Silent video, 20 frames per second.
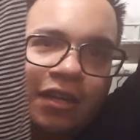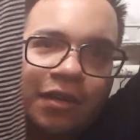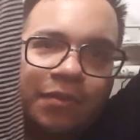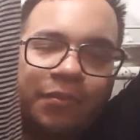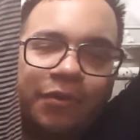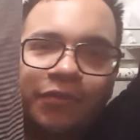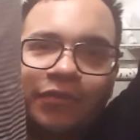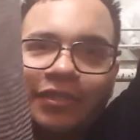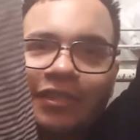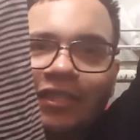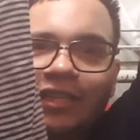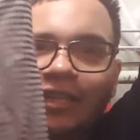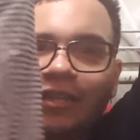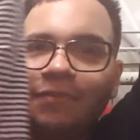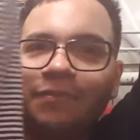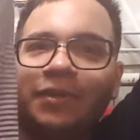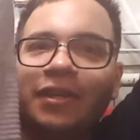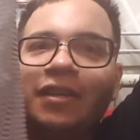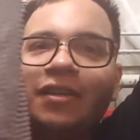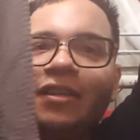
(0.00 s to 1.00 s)
But what's neat
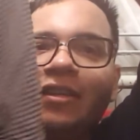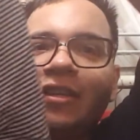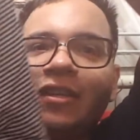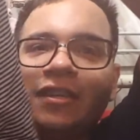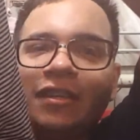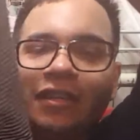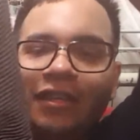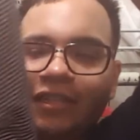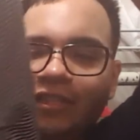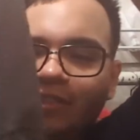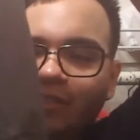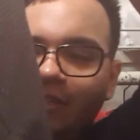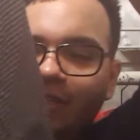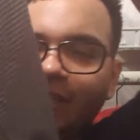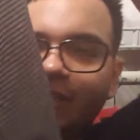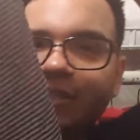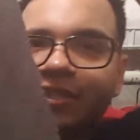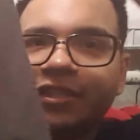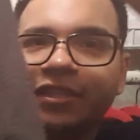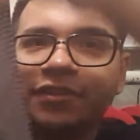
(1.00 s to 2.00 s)
about it is you
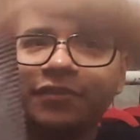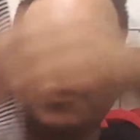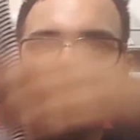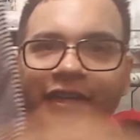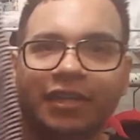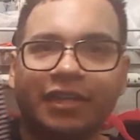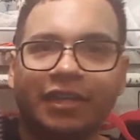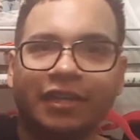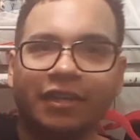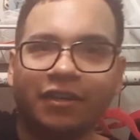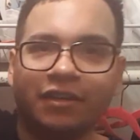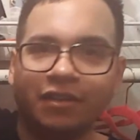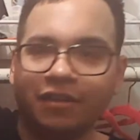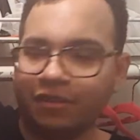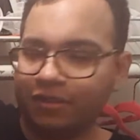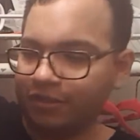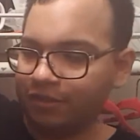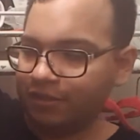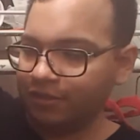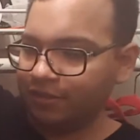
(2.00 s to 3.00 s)
can see right
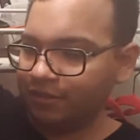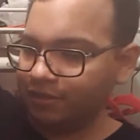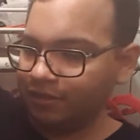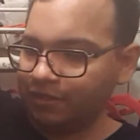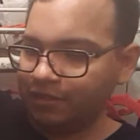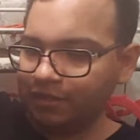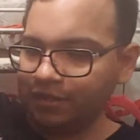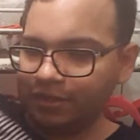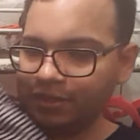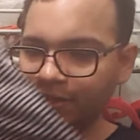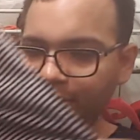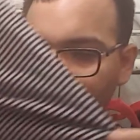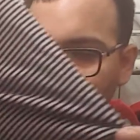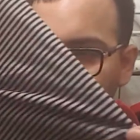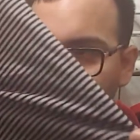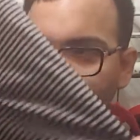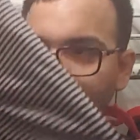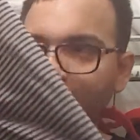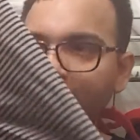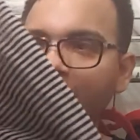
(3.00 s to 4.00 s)
here,
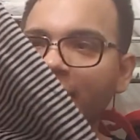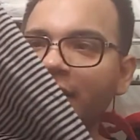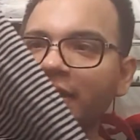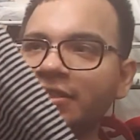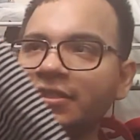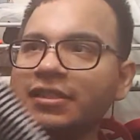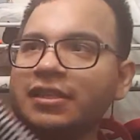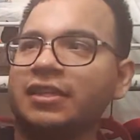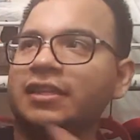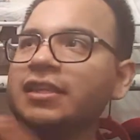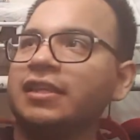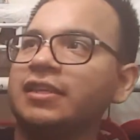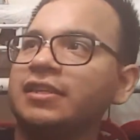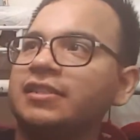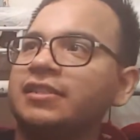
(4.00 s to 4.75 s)
it has like the